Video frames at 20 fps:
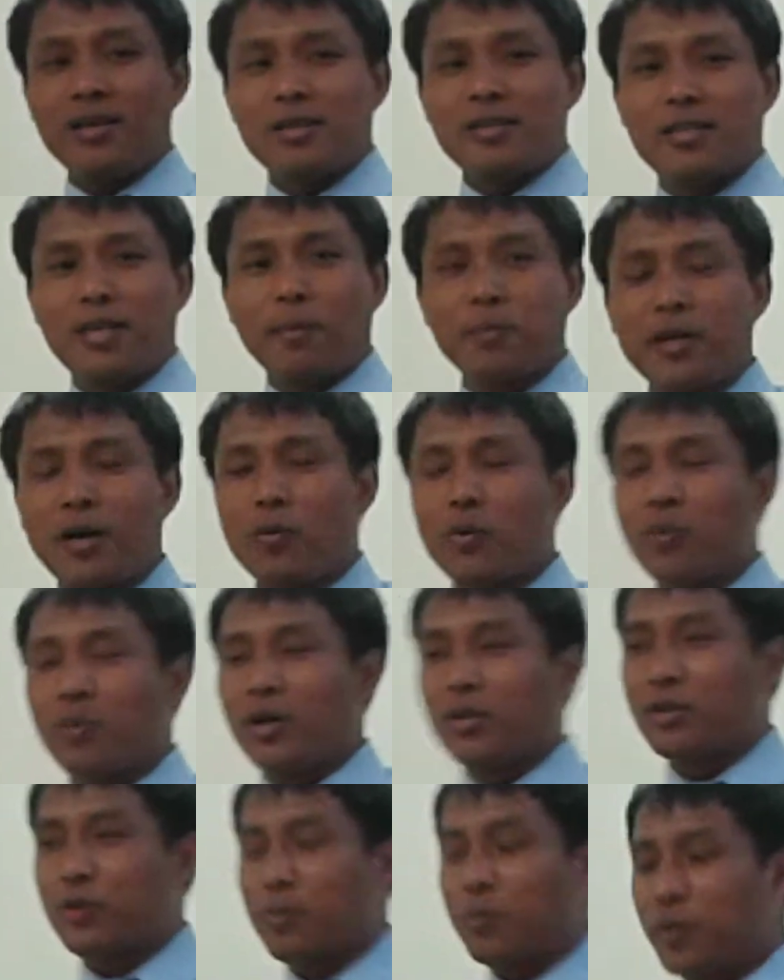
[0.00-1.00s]
Sometimes we
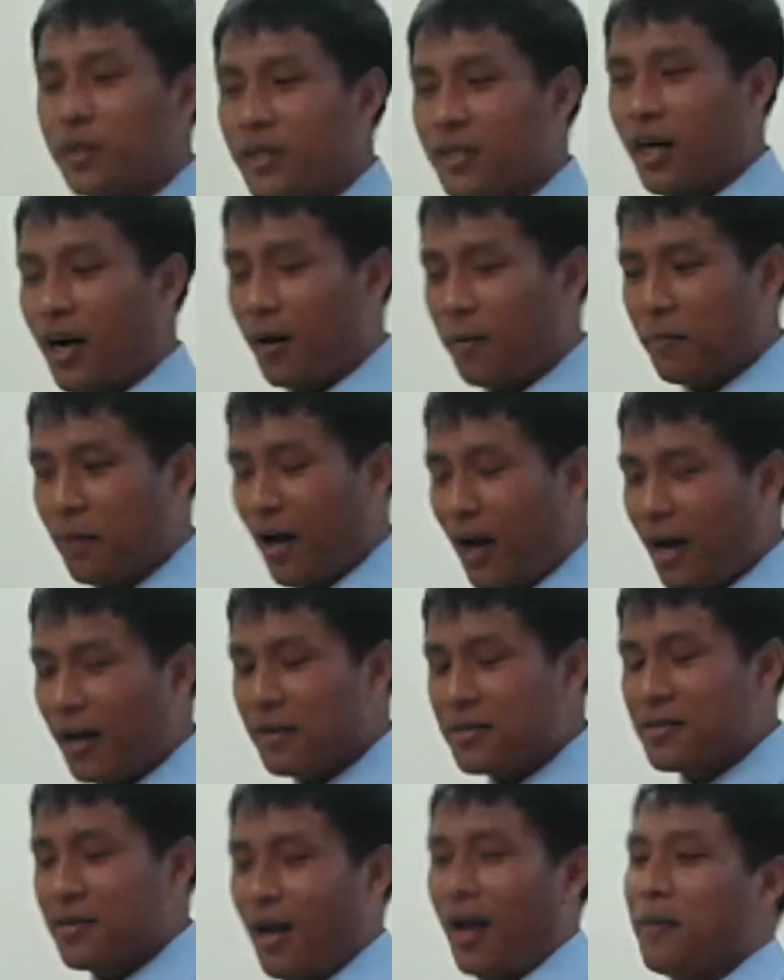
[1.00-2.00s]
want to become,
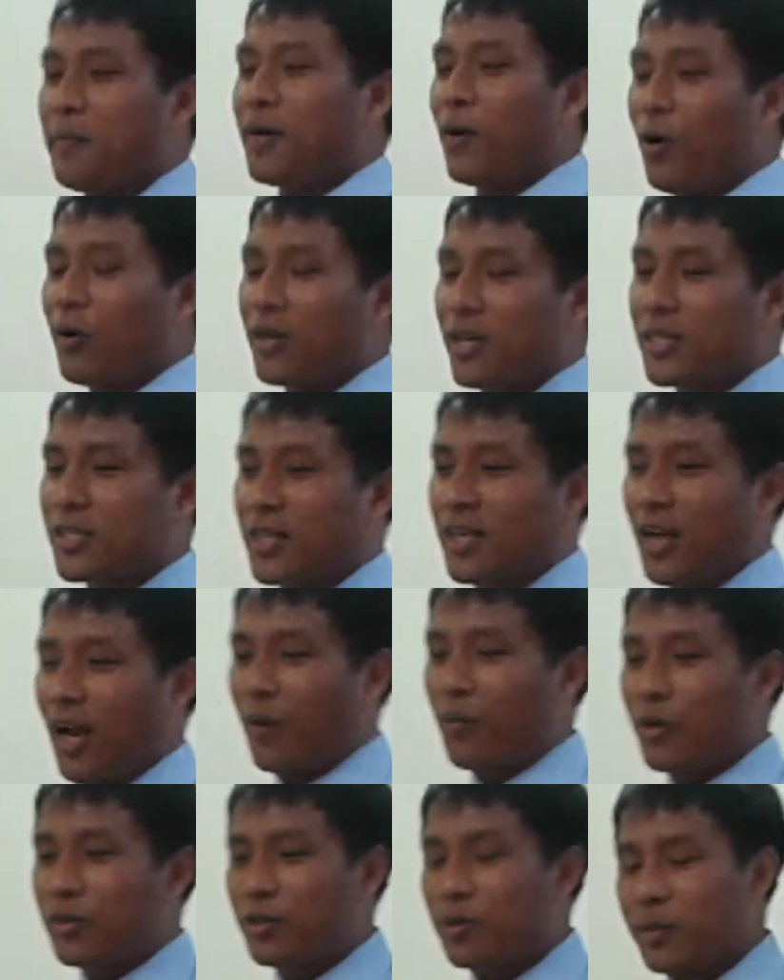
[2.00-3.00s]
honestly, I
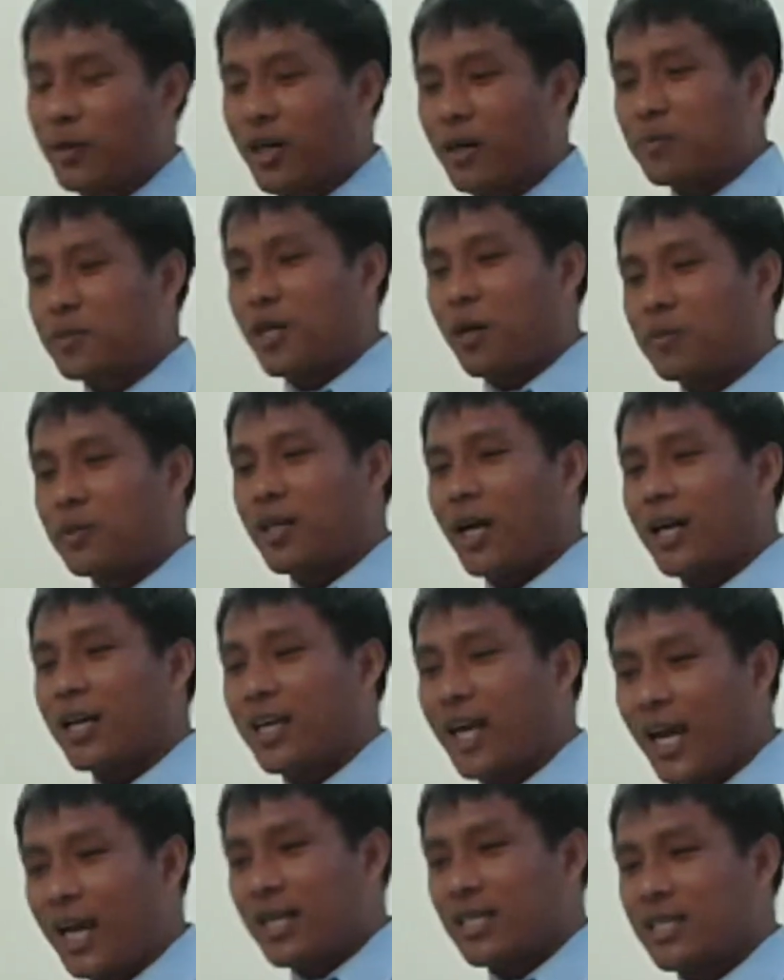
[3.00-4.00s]
want to become something,
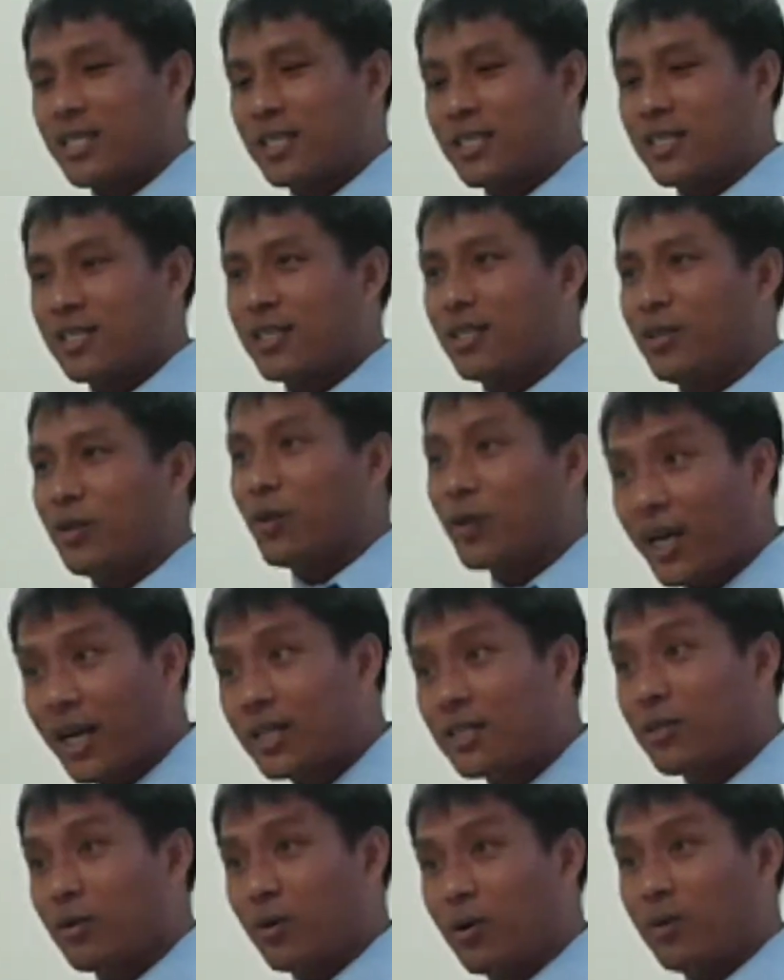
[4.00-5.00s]
a gas.
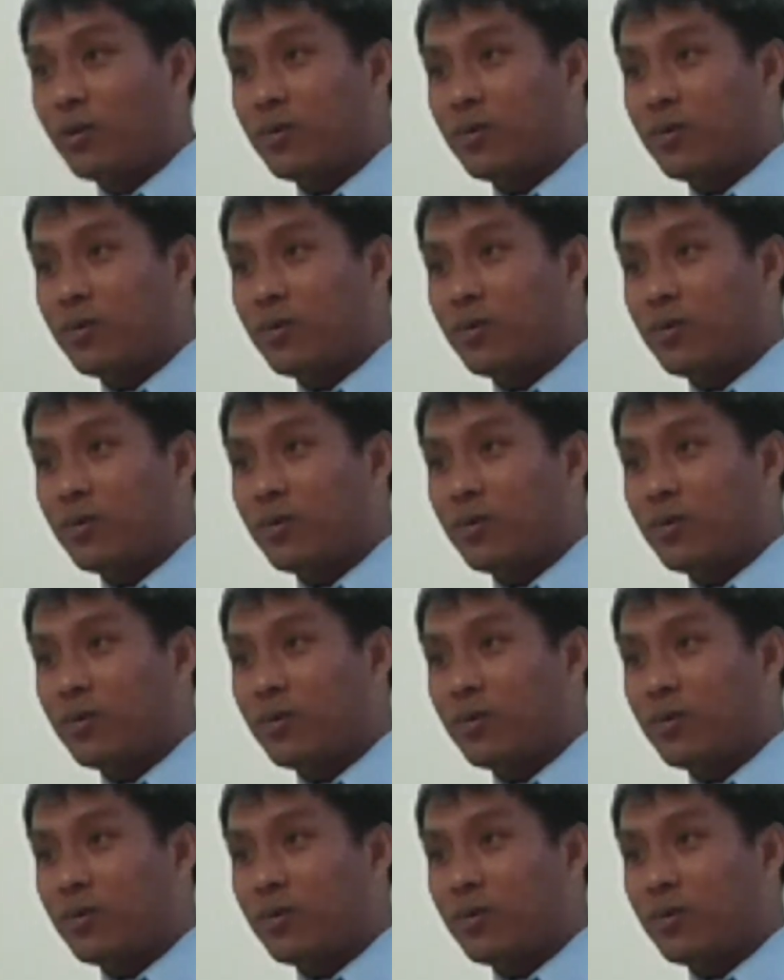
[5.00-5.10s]
Gas,